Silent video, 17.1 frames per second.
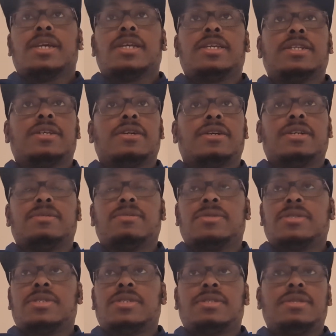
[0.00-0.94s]
You know, he
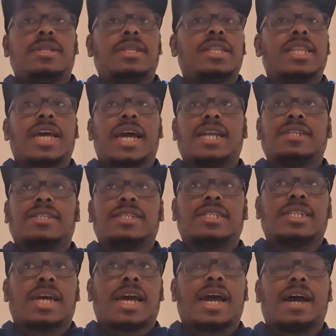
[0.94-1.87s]
was
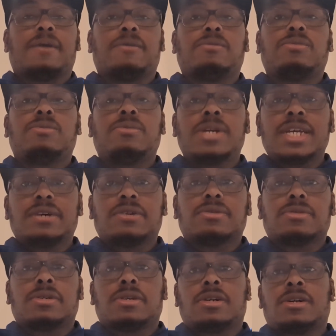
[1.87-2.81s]
landing at
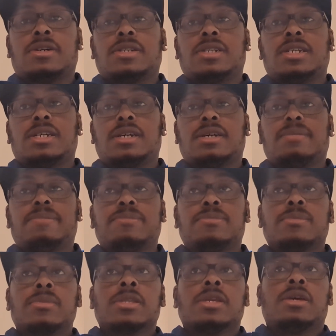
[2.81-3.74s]
will on
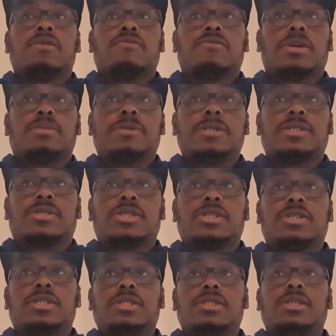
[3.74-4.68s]

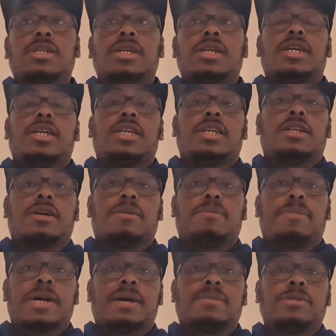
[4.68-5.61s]
Robinson. You know,
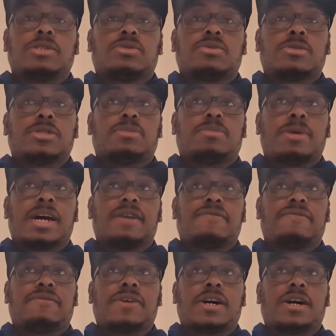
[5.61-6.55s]
Babic was
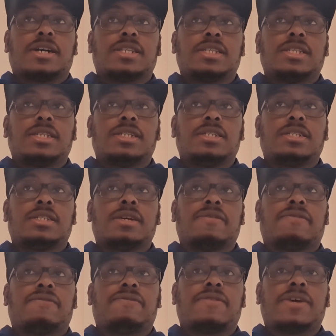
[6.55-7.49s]
by far
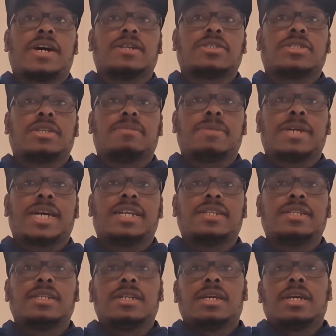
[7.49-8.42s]
the faster
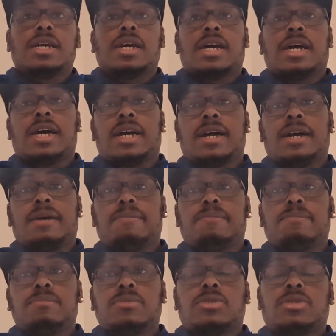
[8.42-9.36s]
man.
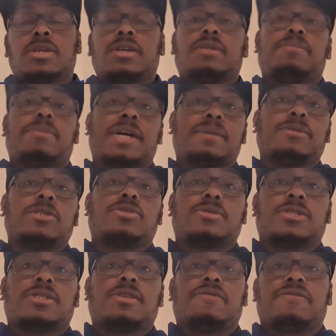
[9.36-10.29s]
Babic
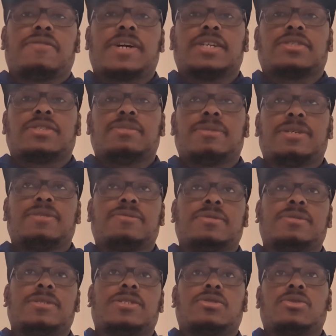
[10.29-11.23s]
was the faster man,
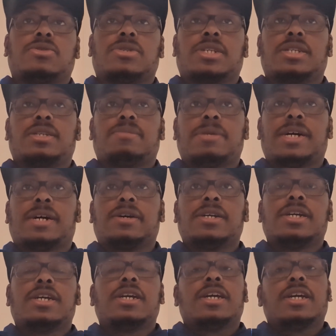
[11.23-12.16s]
what am I talking about?